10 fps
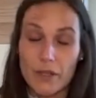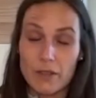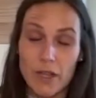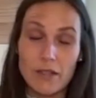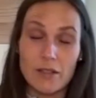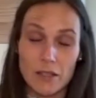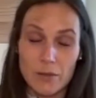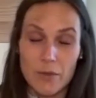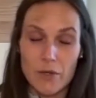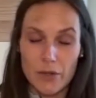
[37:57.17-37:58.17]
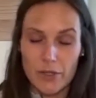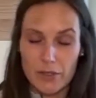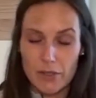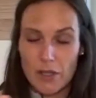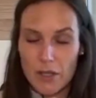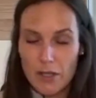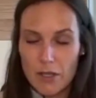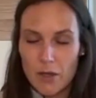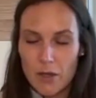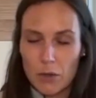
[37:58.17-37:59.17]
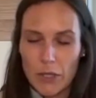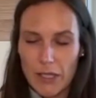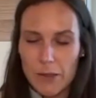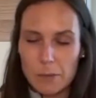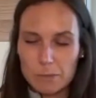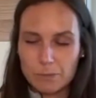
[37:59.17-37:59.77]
That's the experience. Okay?